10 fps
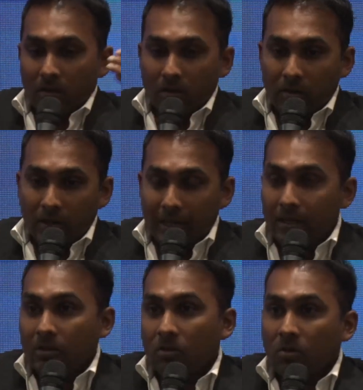the
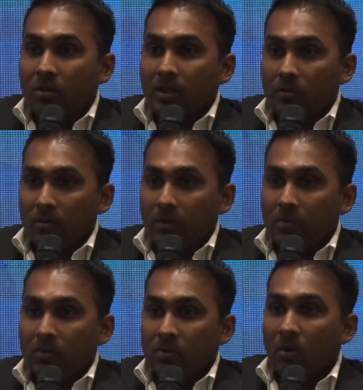end goal that where
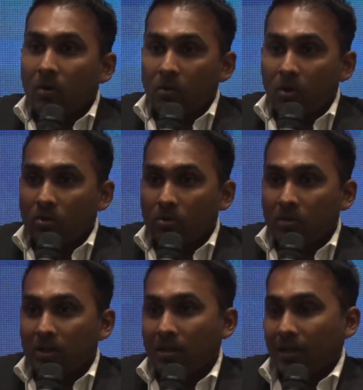we all want to
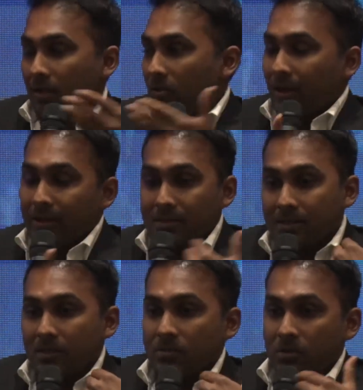be, like Rainer
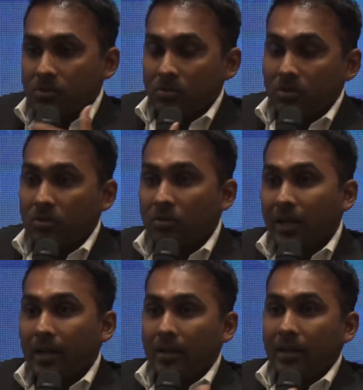says, we shouldn't look
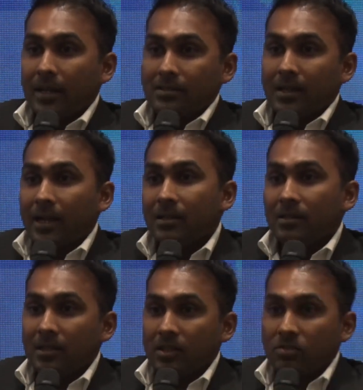at as an
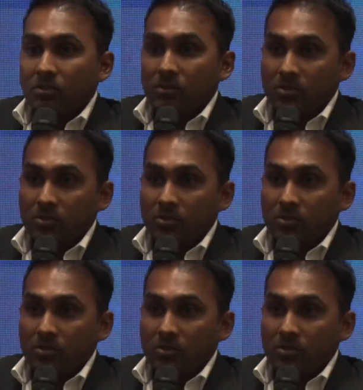island nation, we